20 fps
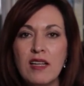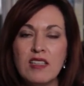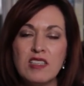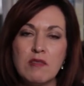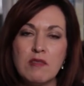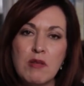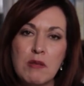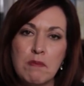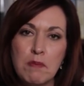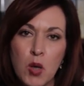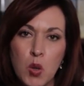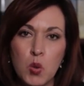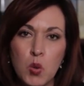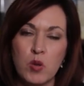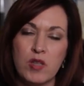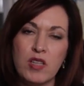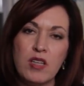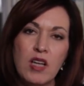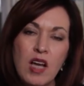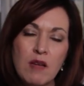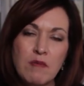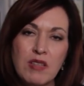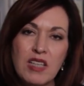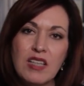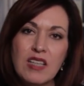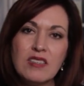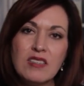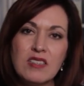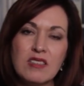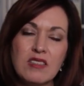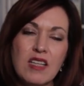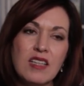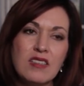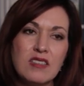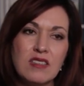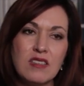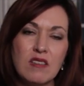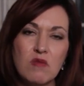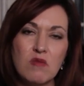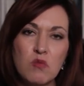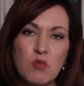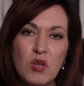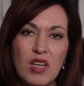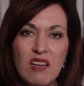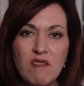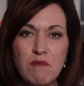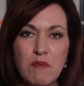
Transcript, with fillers: You know, we need to be bold. I mean, it's it's